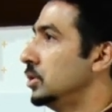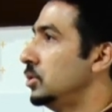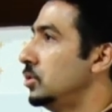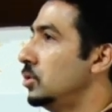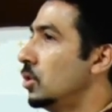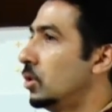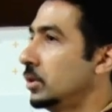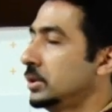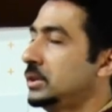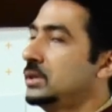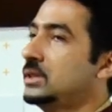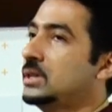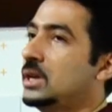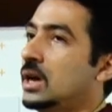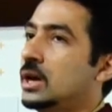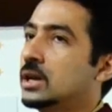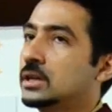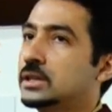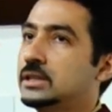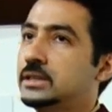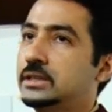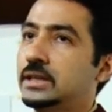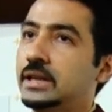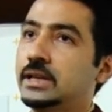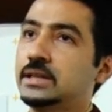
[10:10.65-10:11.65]
Not the
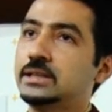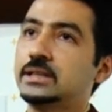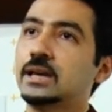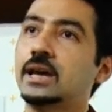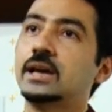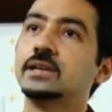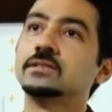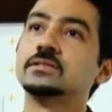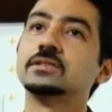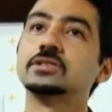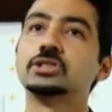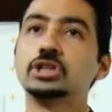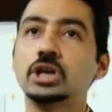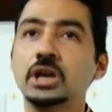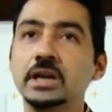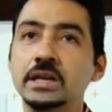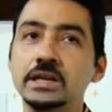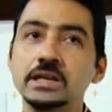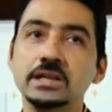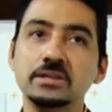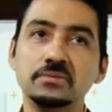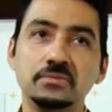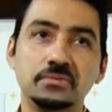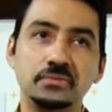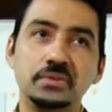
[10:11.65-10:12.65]
architect as a
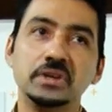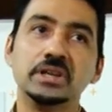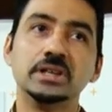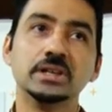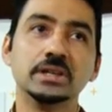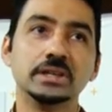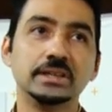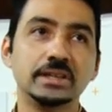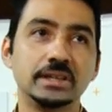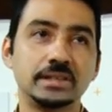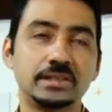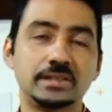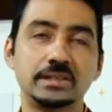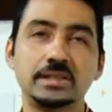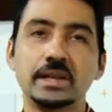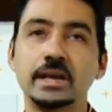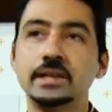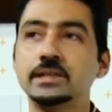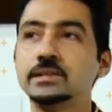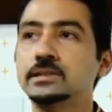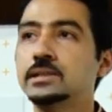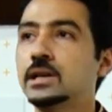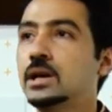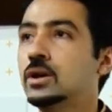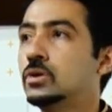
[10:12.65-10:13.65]
shining figure that
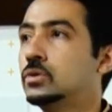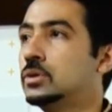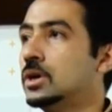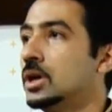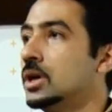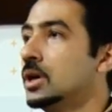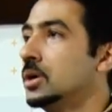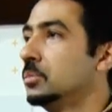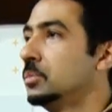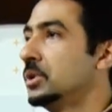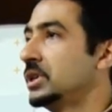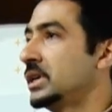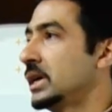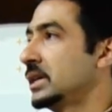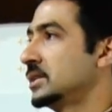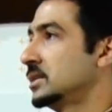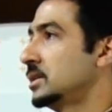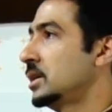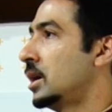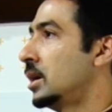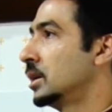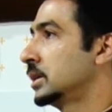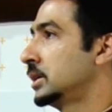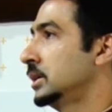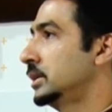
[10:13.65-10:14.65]
stands out, but as an
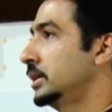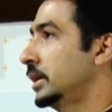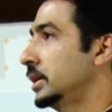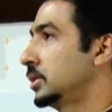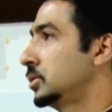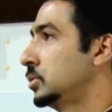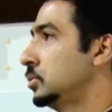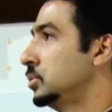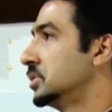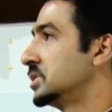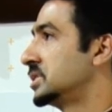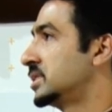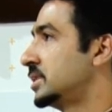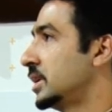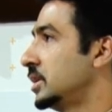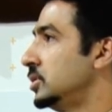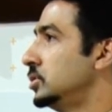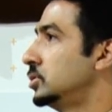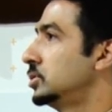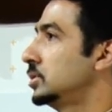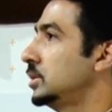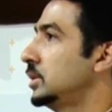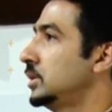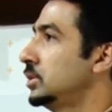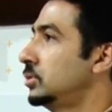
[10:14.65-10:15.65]
architect who
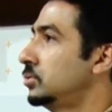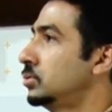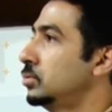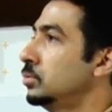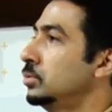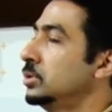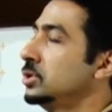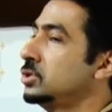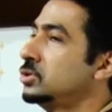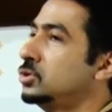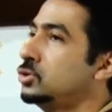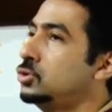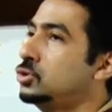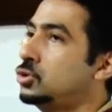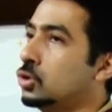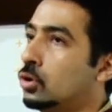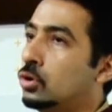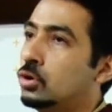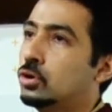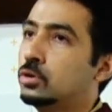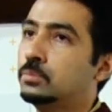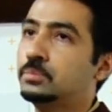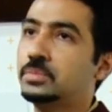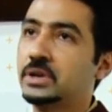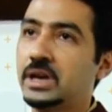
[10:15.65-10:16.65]
essentially through his
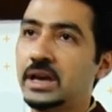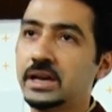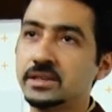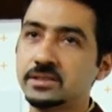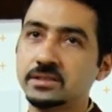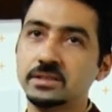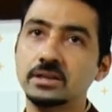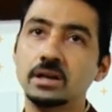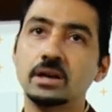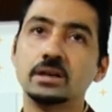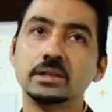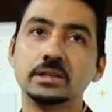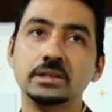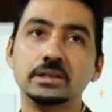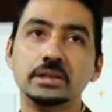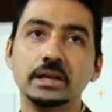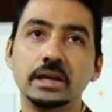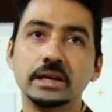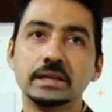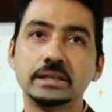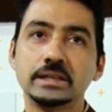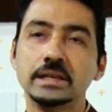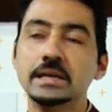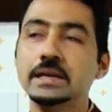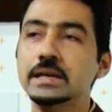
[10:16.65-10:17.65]
job as an
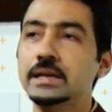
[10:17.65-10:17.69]
architect